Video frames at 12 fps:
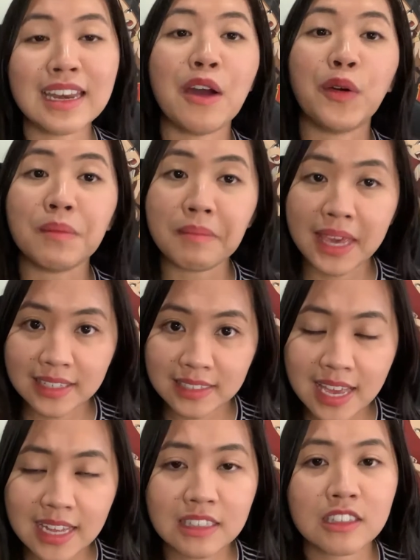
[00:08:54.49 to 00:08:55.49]
now it makes
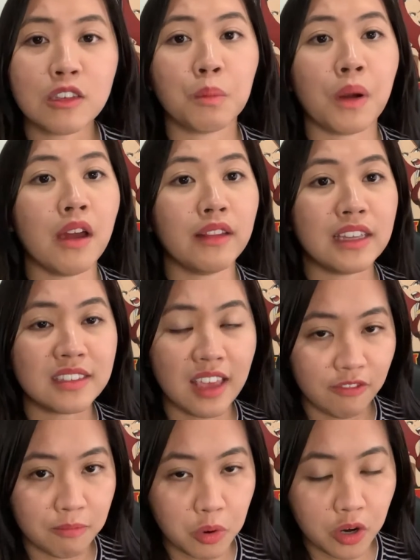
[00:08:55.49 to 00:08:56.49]
sense, you probably
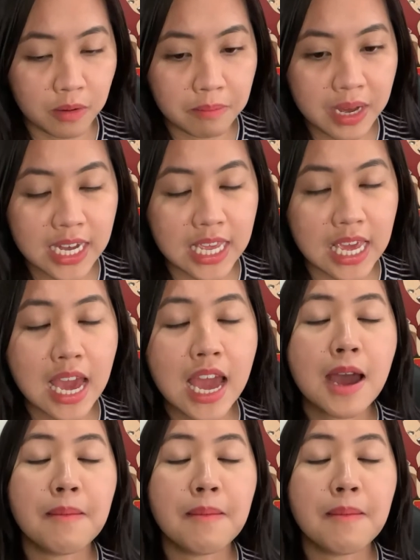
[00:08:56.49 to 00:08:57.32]
save more money.